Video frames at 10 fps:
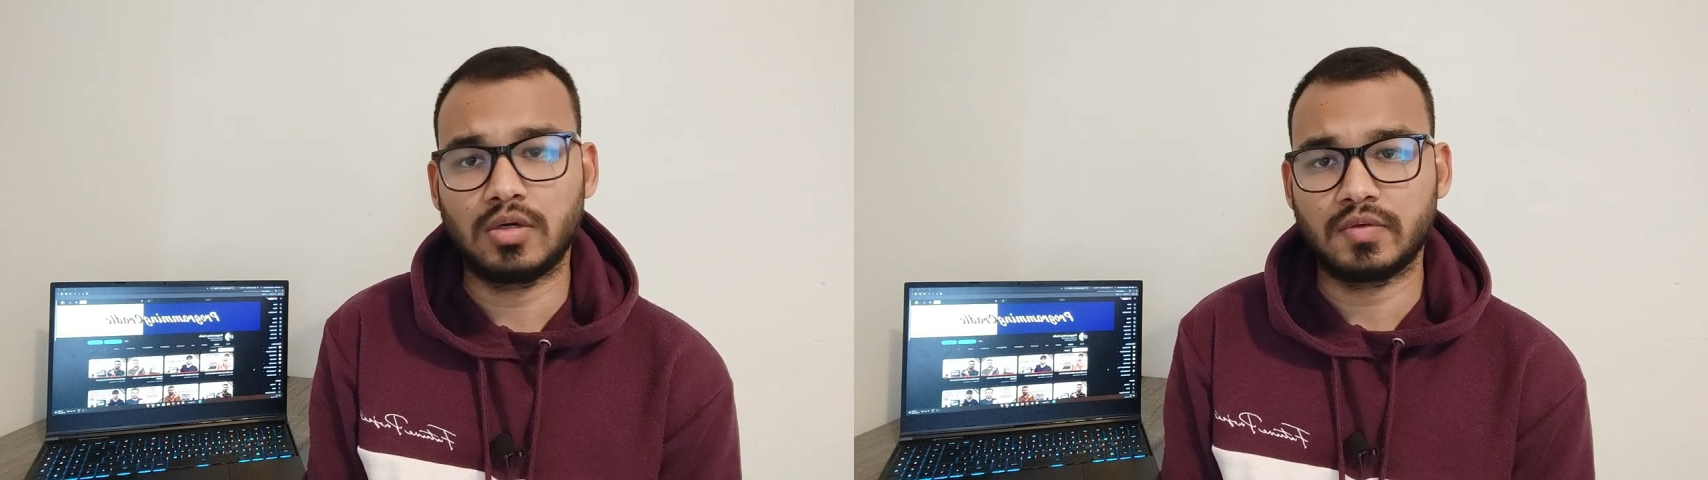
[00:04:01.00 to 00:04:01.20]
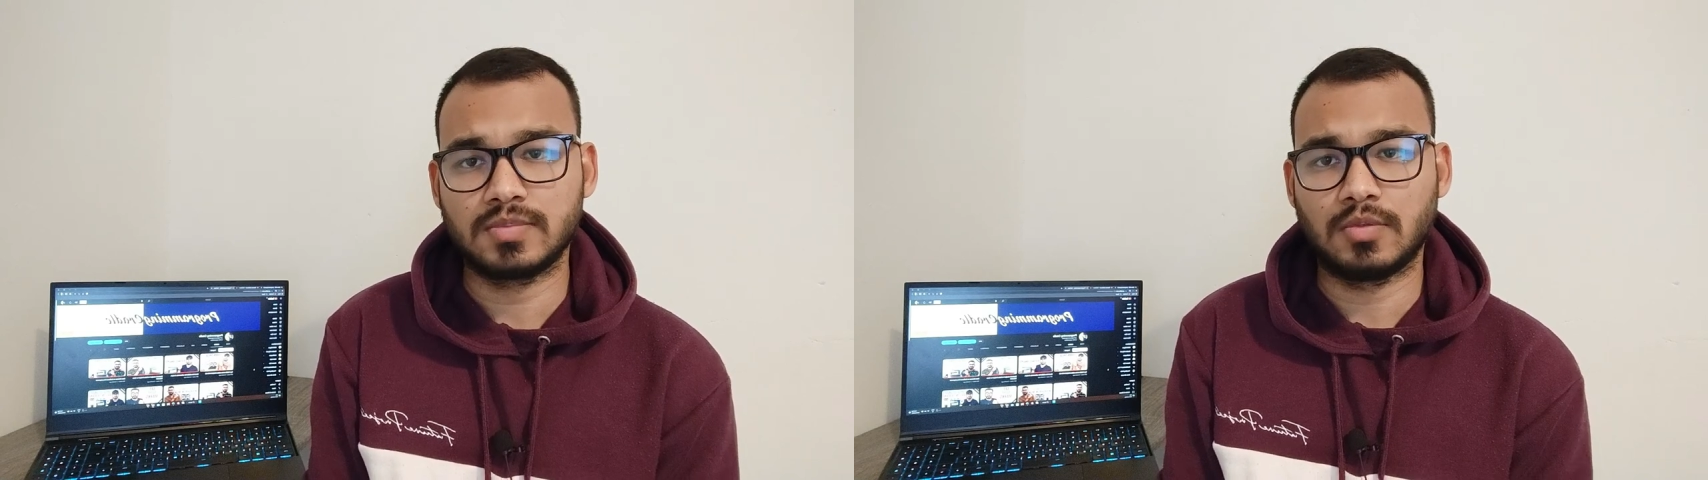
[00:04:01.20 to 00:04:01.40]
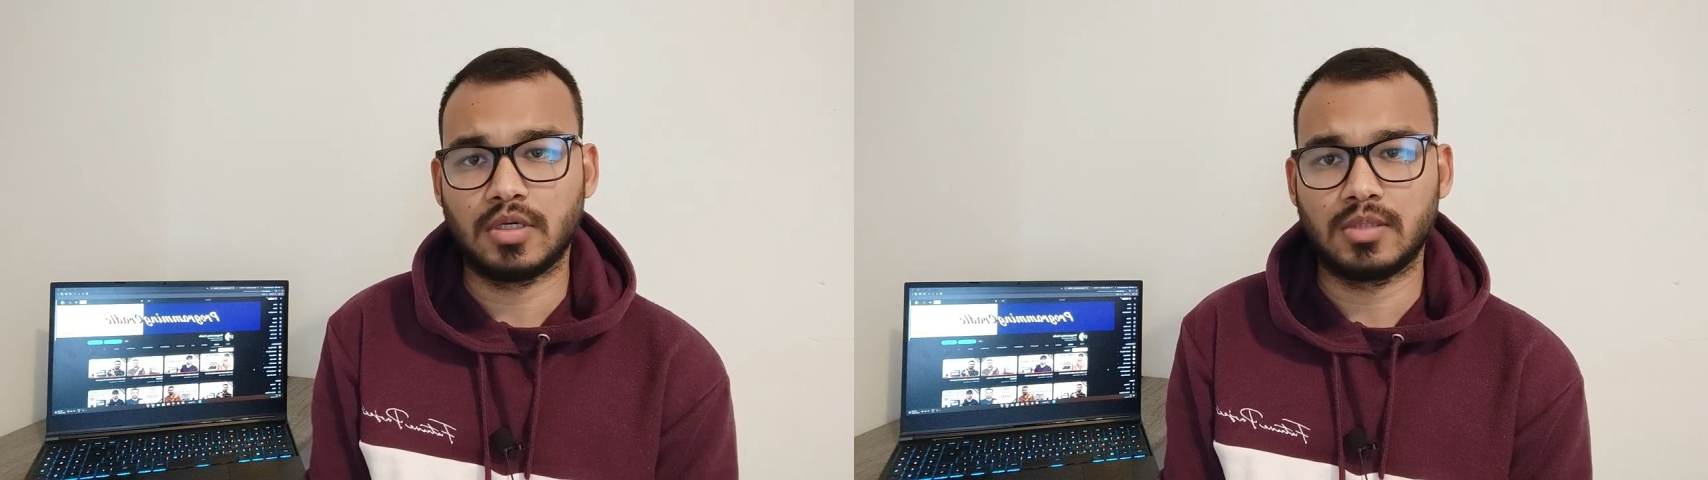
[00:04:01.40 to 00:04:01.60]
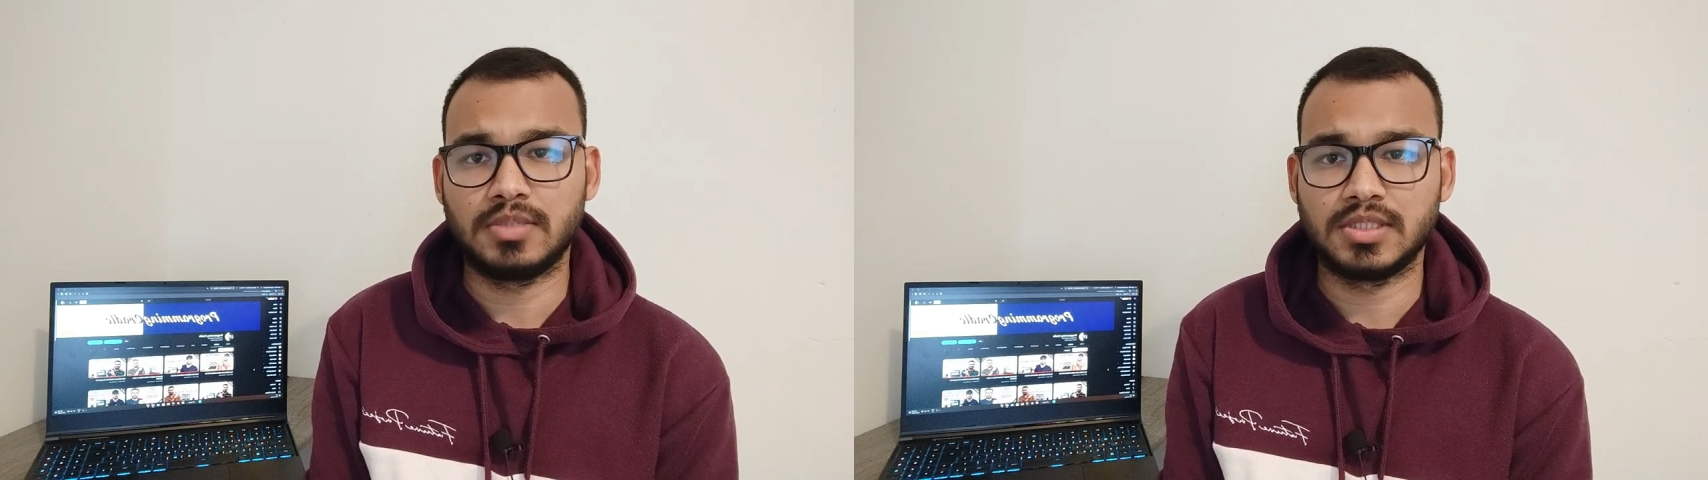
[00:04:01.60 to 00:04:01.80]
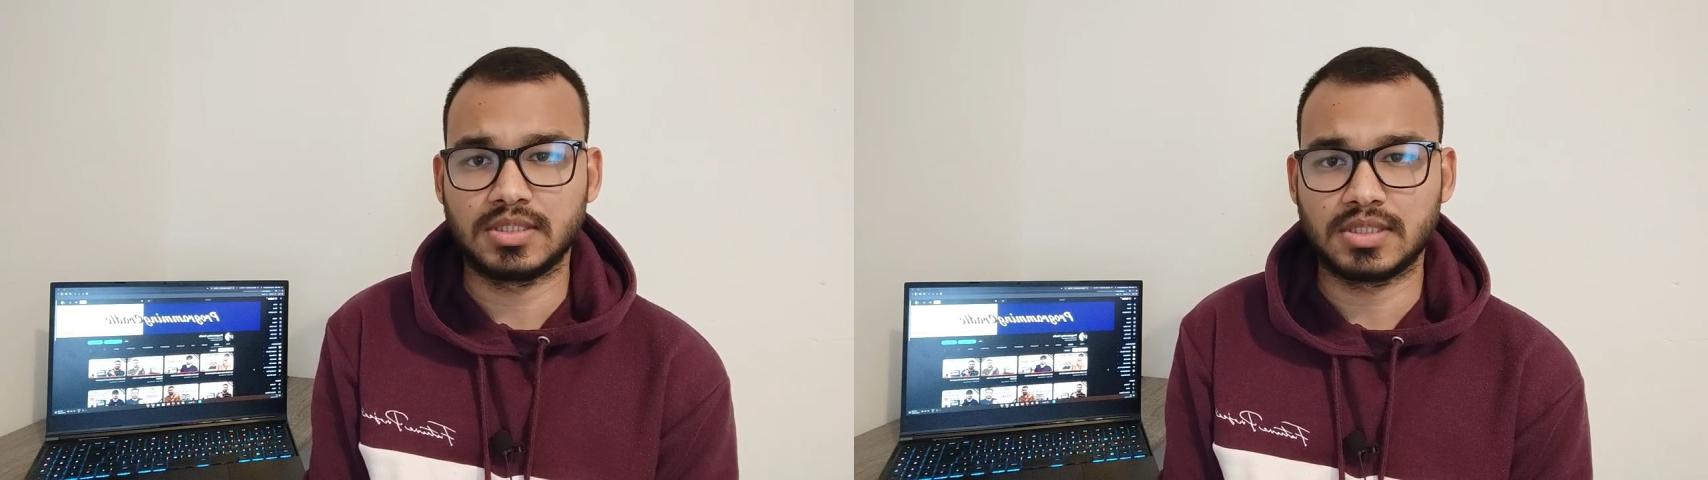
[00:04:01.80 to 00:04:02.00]
a lot of smaller
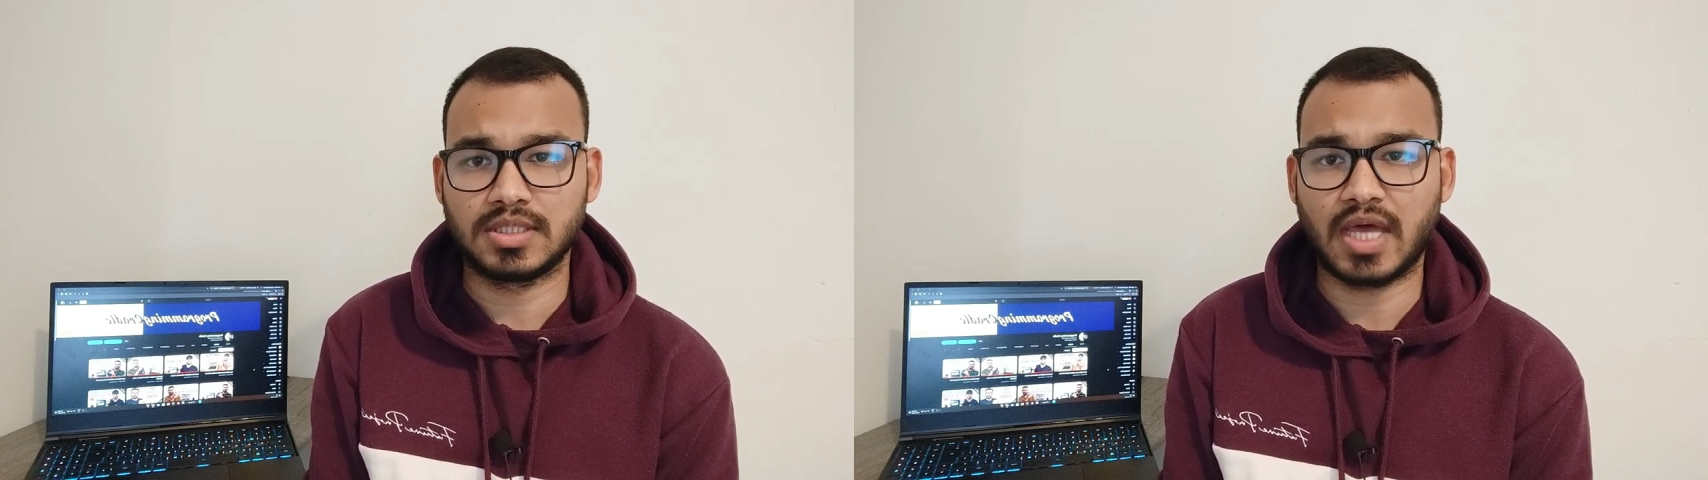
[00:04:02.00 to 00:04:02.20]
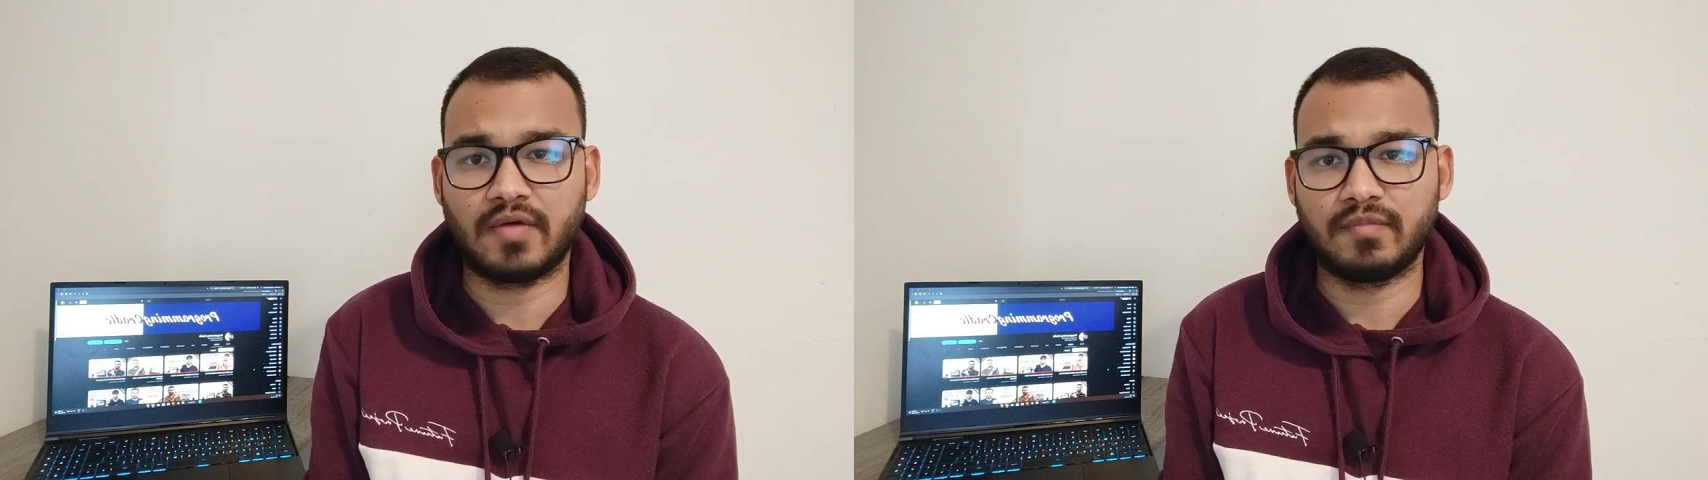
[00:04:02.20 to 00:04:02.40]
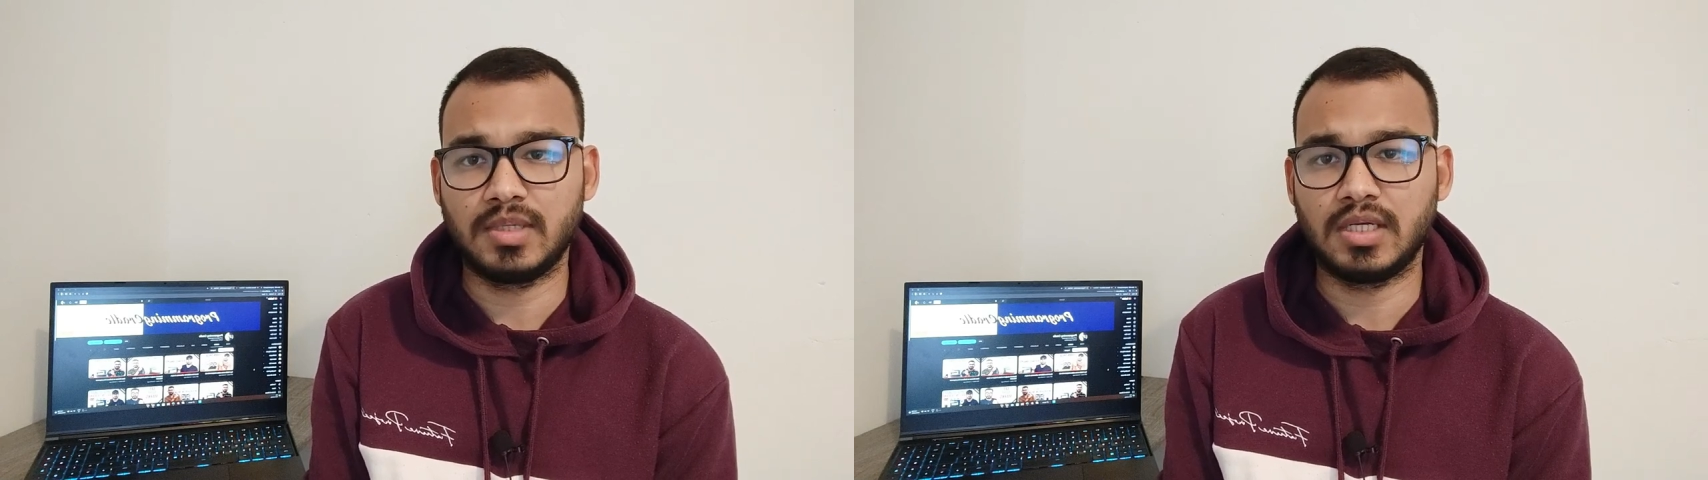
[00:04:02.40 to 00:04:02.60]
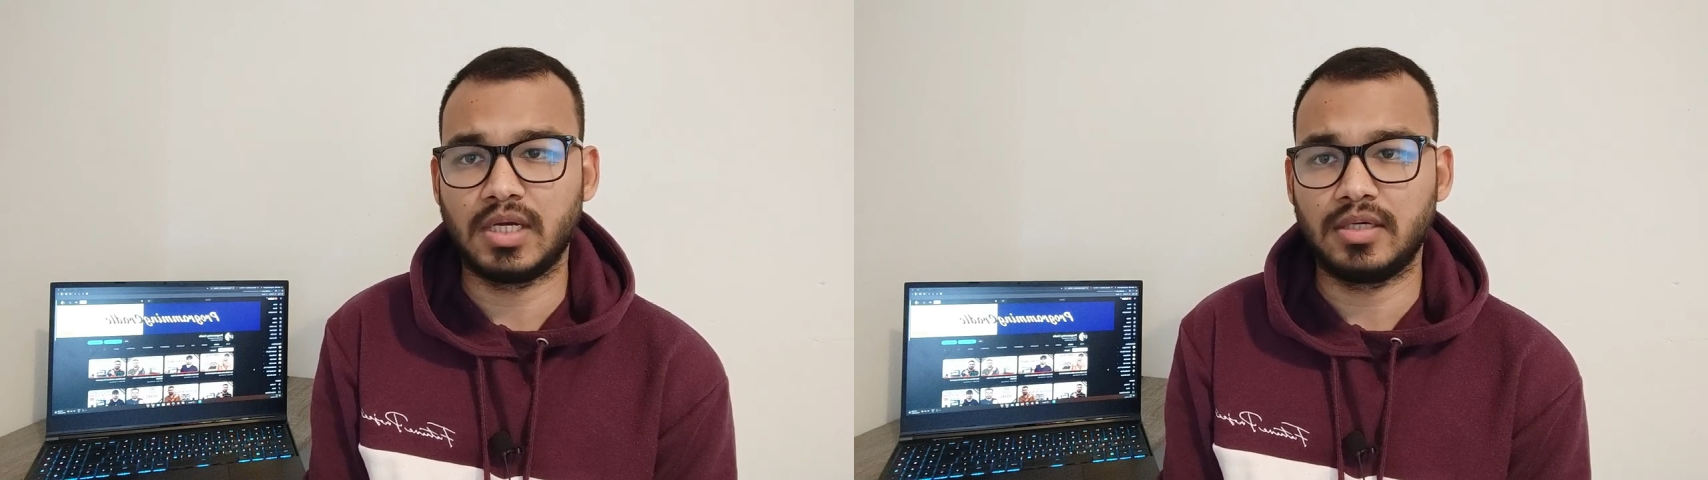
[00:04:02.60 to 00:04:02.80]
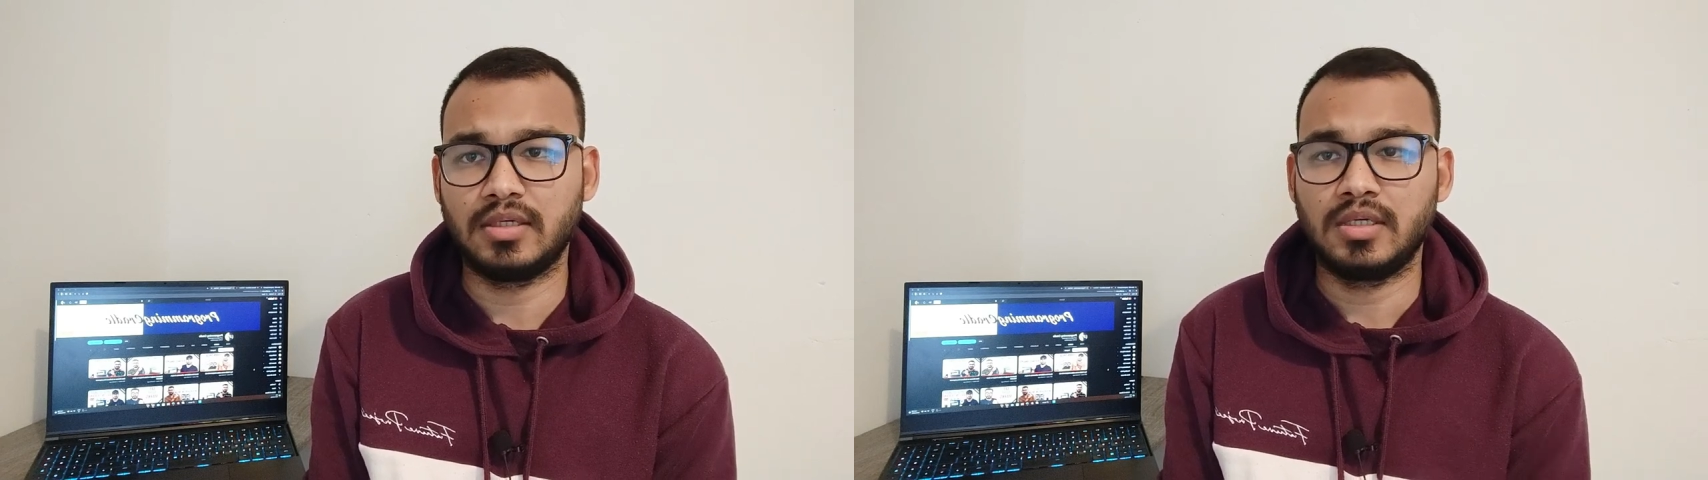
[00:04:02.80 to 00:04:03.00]
businesses have been
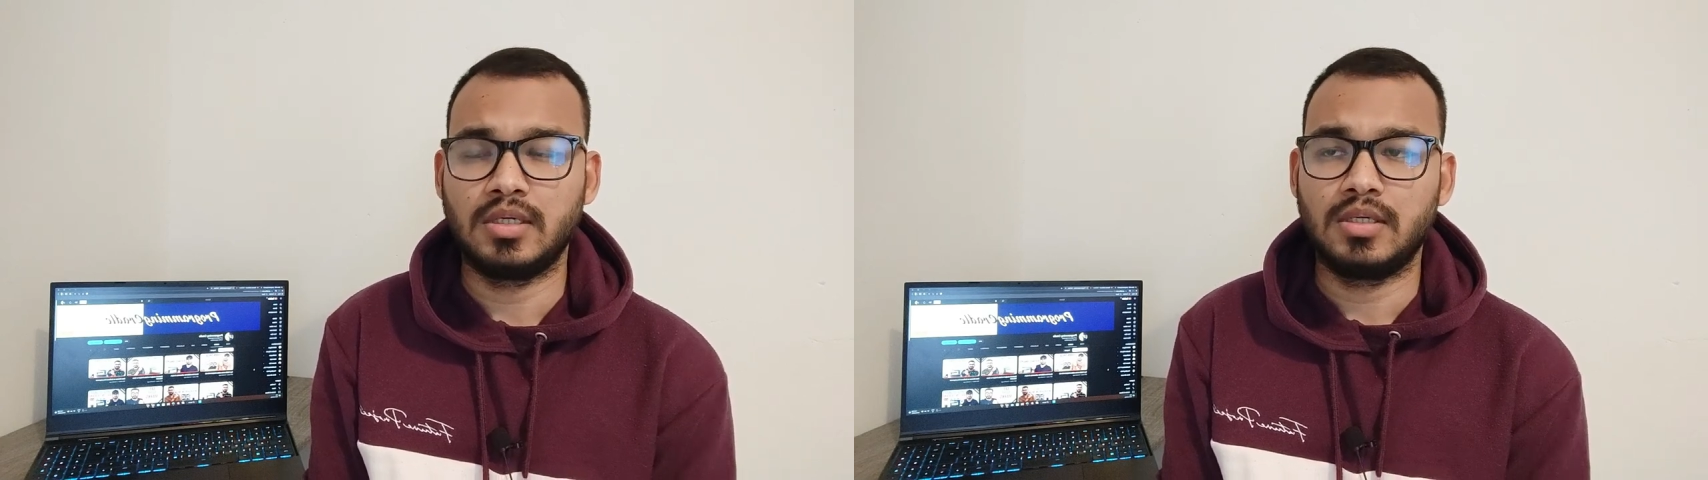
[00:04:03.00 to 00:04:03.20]
hit